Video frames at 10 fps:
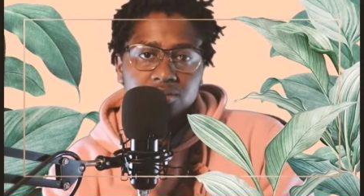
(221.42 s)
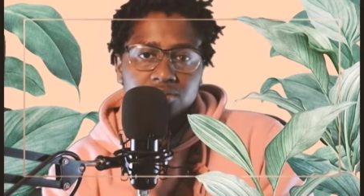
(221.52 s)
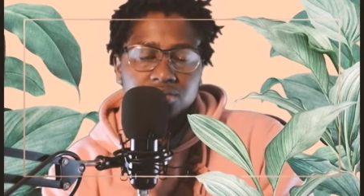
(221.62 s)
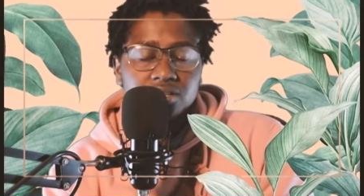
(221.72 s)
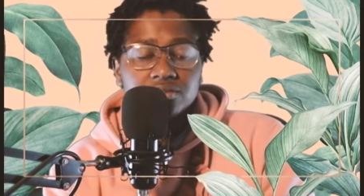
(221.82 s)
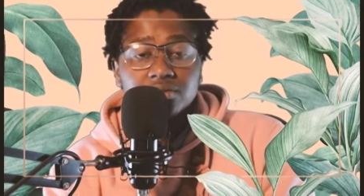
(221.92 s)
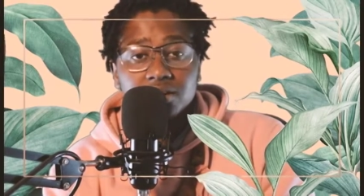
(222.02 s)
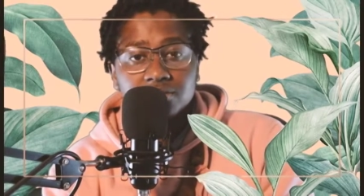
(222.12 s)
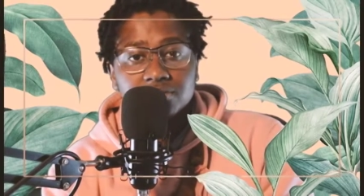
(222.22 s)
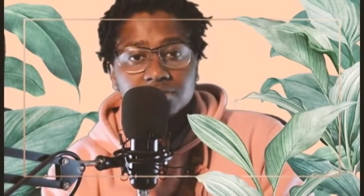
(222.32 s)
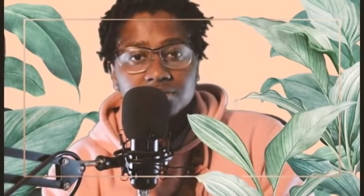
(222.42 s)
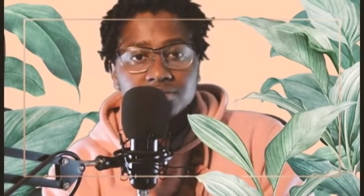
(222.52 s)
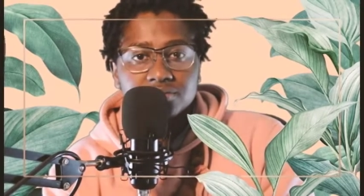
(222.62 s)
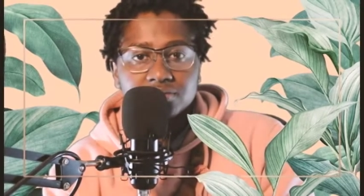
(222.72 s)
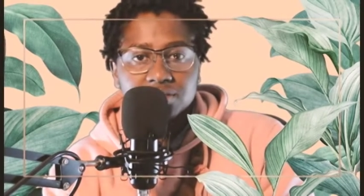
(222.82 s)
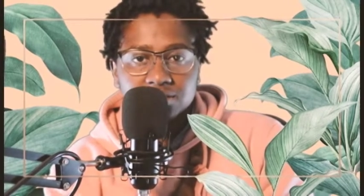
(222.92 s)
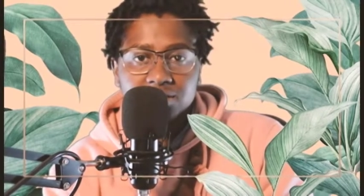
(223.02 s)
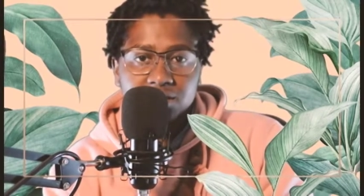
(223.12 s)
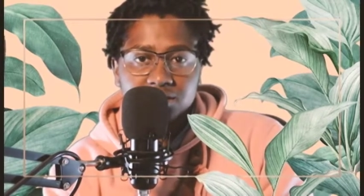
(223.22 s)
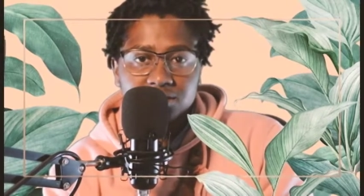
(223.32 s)
Self-love. That's
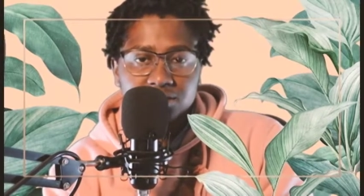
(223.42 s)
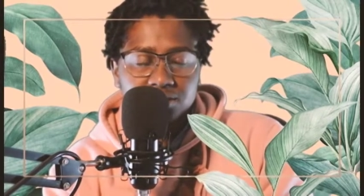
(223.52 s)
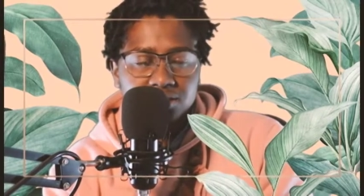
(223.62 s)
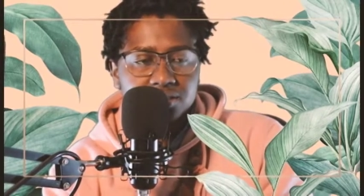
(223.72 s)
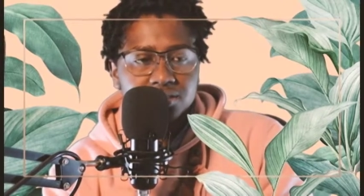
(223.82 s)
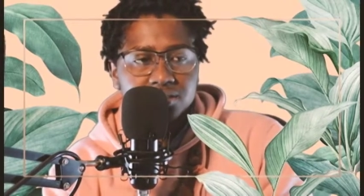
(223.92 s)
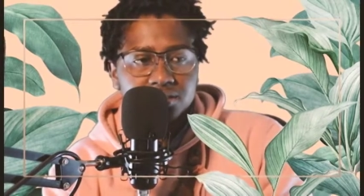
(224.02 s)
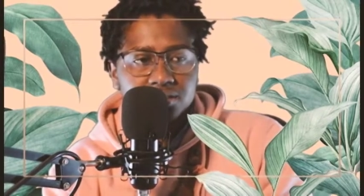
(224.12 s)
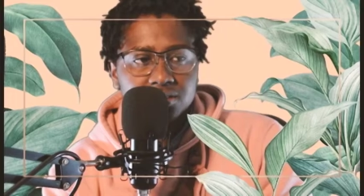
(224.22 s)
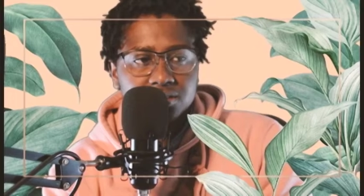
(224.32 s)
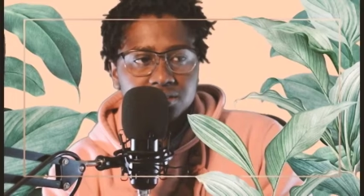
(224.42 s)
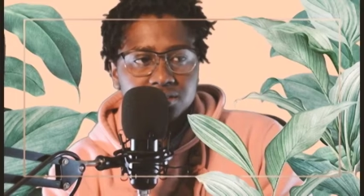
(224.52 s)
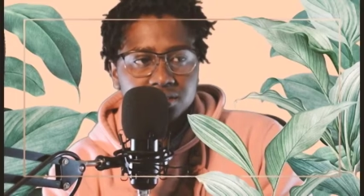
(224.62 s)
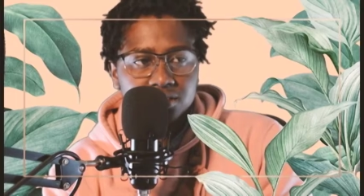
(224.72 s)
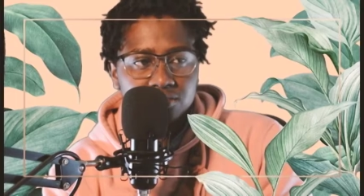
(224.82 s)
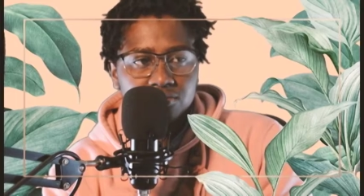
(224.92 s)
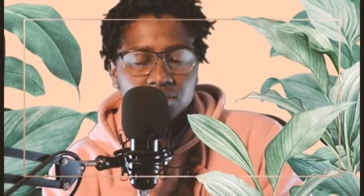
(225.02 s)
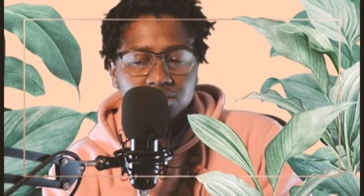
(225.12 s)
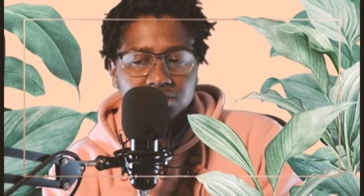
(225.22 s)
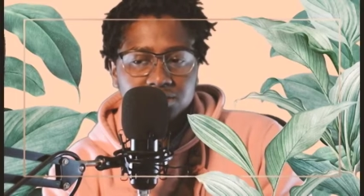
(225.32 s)
the idea, right? To love
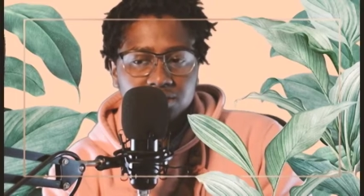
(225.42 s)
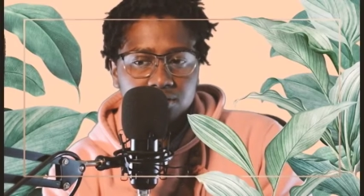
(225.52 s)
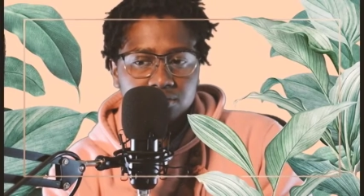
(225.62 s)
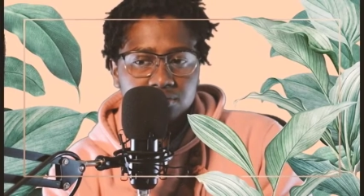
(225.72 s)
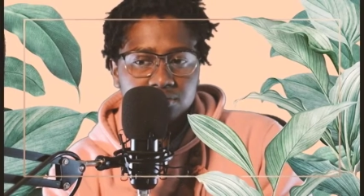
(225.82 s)
oneself.